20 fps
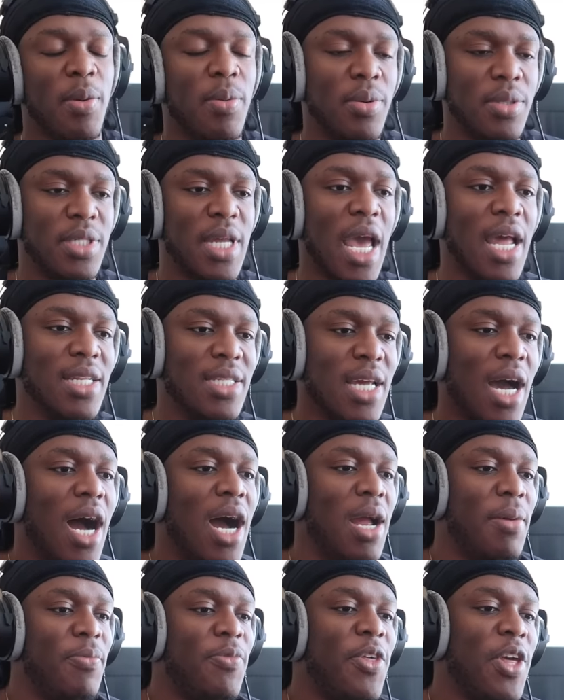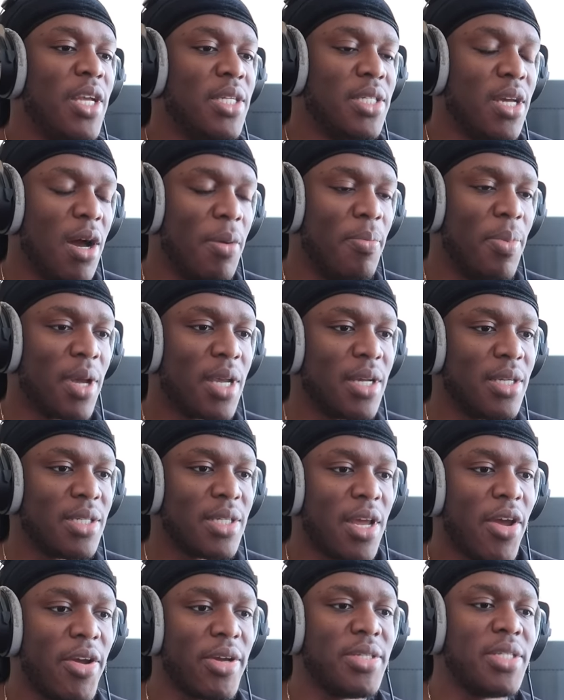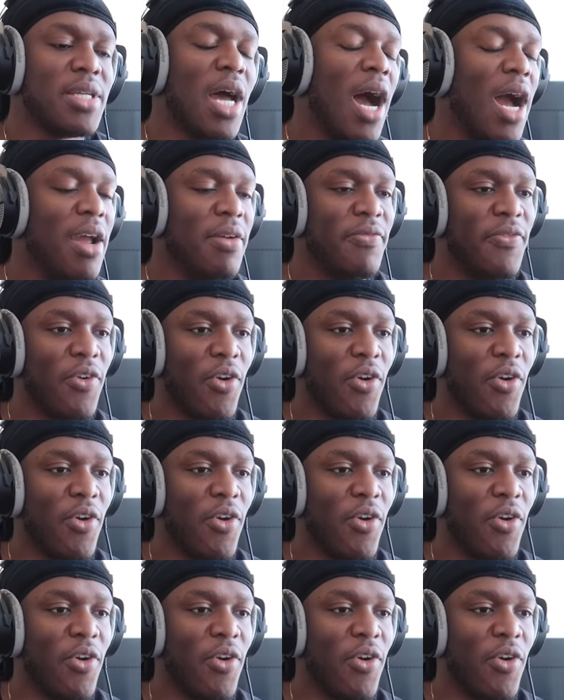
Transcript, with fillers: People tend to hype things up because they're excited